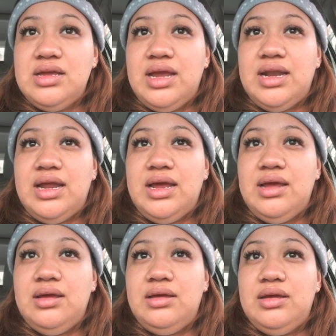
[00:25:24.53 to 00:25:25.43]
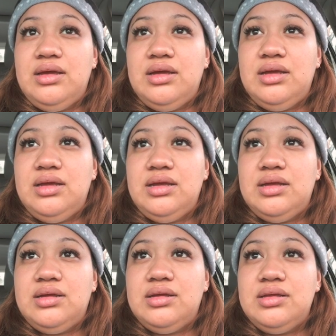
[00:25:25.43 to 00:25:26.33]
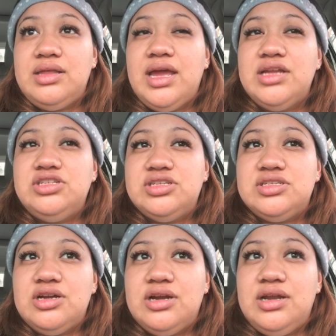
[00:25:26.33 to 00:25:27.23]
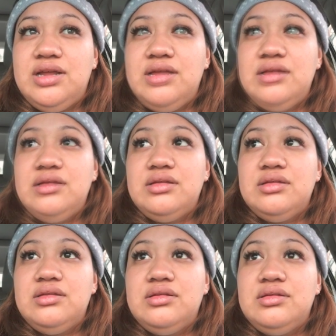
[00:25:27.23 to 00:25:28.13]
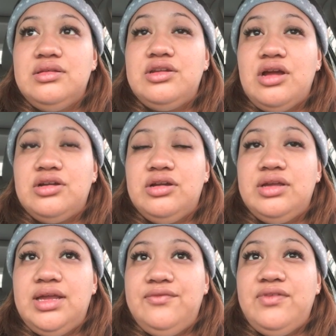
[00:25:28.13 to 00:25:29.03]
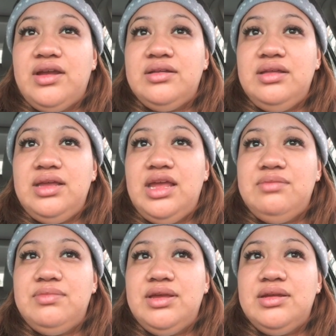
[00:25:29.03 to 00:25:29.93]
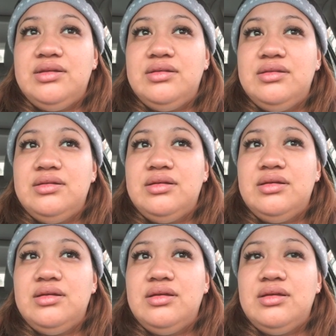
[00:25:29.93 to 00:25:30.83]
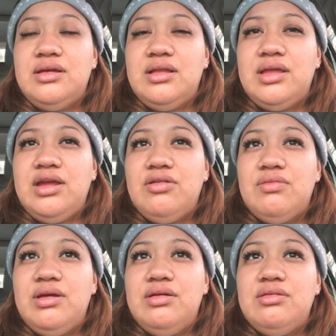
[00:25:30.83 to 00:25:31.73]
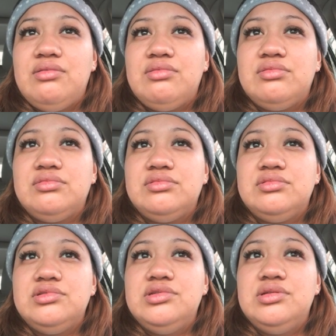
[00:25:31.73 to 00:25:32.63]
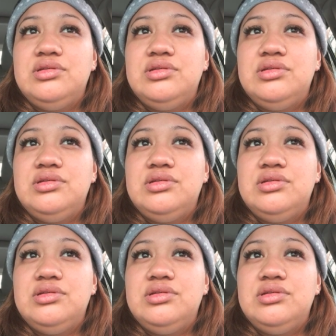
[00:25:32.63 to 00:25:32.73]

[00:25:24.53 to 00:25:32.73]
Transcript: and they had just started it. The doctor finally came in like around